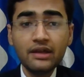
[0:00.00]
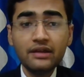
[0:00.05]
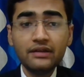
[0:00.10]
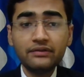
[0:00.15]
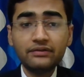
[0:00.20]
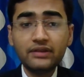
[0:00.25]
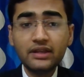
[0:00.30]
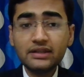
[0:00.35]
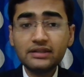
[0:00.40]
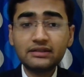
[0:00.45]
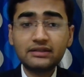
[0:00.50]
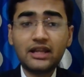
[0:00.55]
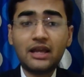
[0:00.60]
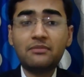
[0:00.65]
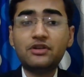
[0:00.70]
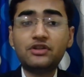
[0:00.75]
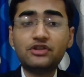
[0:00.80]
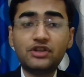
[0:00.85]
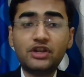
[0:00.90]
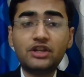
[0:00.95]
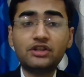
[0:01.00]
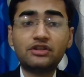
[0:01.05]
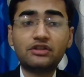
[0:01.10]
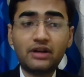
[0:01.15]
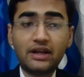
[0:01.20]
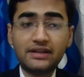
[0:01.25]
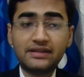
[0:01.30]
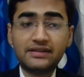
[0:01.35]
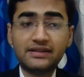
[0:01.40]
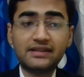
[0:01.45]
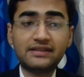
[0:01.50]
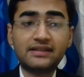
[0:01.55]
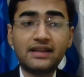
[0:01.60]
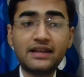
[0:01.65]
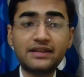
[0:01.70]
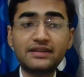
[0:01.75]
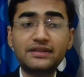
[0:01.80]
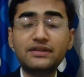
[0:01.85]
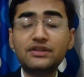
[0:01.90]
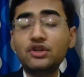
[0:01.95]
This climate change crisis has
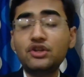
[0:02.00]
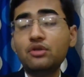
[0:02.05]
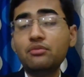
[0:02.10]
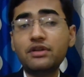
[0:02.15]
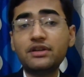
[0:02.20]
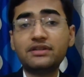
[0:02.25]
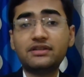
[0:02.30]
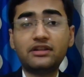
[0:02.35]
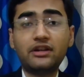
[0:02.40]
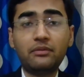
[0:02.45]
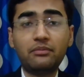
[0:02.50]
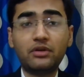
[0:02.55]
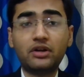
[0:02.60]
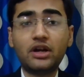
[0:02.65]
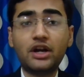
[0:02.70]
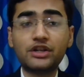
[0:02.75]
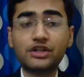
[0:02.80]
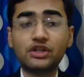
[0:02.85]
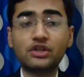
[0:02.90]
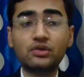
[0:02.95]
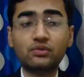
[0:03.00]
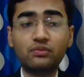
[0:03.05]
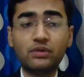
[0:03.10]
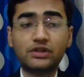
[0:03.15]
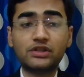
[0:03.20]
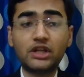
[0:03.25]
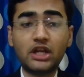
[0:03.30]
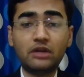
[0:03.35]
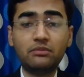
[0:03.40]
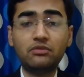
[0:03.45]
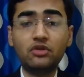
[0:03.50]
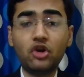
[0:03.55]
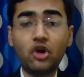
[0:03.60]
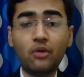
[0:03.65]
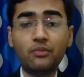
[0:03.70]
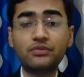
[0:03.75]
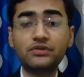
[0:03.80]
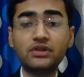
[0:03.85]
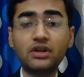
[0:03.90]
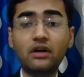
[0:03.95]
numerous repercussions which can be
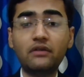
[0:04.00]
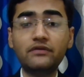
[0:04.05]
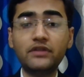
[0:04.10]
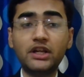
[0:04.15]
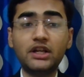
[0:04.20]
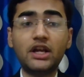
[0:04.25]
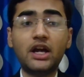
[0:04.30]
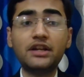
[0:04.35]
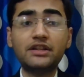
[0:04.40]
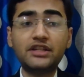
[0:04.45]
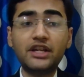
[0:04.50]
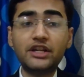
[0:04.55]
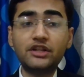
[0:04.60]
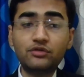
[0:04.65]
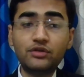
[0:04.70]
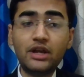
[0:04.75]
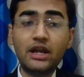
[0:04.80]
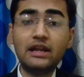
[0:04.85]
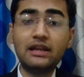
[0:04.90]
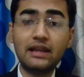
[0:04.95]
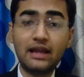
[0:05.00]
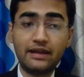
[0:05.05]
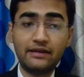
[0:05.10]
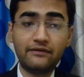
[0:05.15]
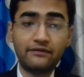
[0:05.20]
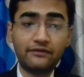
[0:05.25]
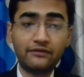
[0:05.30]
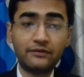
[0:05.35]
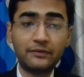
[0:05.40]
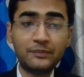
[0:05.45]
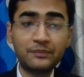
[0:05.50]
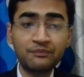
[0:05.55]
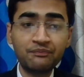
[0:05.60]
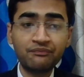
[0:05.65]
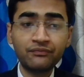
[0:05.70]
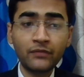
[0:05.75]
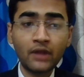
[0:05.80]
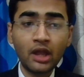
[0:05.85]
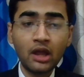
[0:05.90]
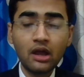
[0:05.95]
observed in our day-to-day life.
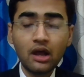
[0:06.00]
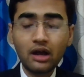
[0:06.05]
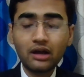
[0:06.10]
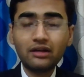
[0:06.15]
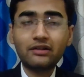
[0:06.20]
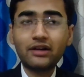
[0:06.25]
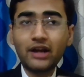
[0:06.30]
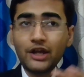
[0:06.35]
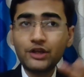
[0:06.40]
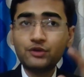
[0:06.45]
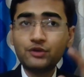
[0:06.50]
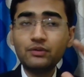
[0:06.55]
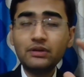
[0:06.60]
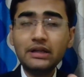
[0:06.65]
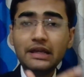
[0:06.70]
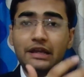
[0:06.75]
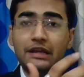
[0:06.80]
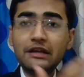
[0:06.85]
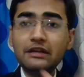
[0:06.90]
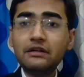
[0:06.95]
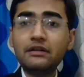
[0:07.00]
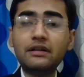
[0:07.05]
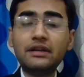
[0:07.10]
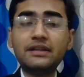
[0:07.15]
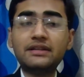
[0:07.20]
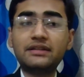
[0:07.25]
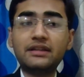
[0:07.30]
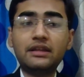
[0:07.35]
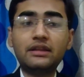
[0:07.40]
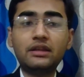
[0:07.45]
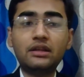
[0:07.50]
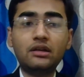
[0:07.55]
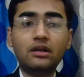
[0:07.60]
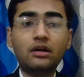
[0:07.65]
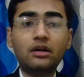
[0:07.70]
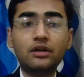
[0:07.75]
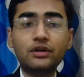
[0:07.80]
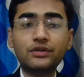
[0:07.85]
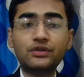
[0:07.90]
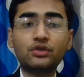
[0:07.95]
A gradual increase in the
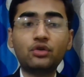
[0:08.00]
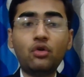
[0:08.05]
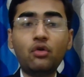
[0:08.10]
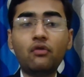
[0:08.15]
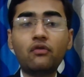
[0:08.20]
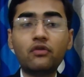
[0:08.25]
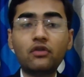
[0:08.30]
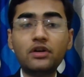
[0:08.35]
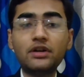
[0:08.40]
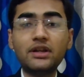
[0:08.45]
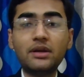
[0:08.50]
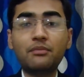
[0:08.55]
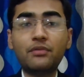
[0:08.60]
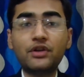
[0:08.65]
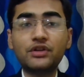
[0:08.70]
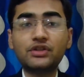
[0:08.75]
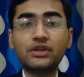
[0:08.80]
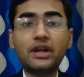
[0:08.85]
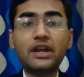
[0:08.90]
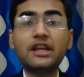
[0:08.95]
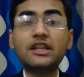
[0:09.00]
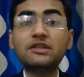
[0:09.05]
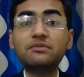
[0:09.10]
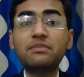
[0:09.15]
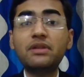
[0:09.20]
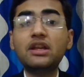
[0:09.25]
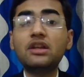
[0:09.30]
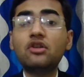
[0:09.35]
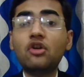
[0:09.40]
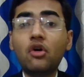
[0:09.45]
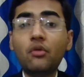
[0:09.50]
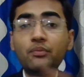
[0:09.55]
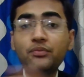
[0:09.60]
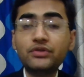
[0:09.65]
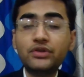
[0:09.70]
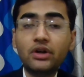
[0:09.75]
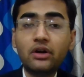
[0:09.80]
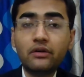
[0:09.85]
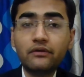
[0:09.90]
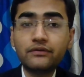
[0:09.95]
Earth's overall temperature is being
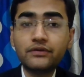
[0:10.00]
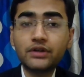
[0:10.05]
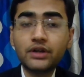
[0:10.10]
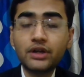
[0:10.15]
observed.